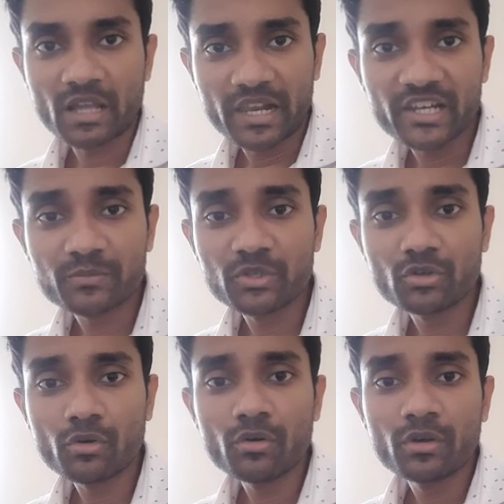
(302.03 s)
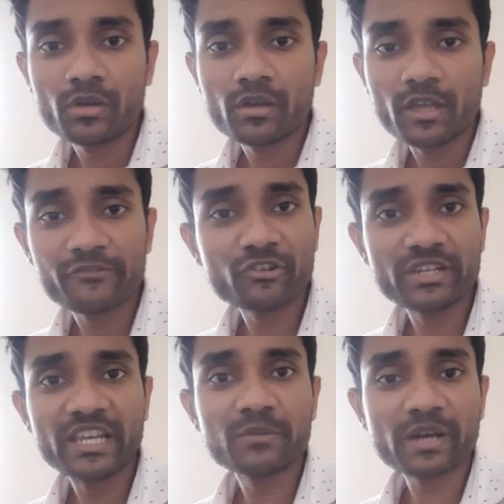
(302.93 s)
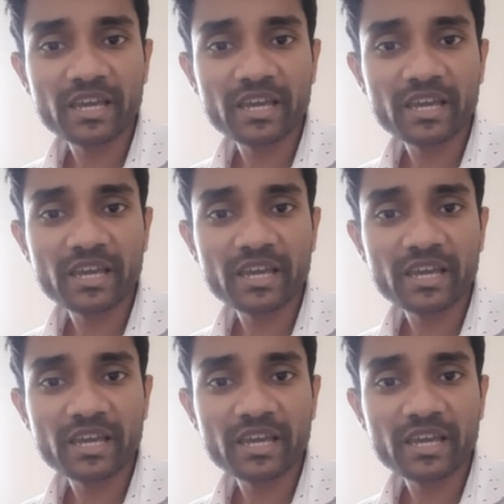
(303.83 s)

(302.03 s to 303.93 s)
And let me know if you need my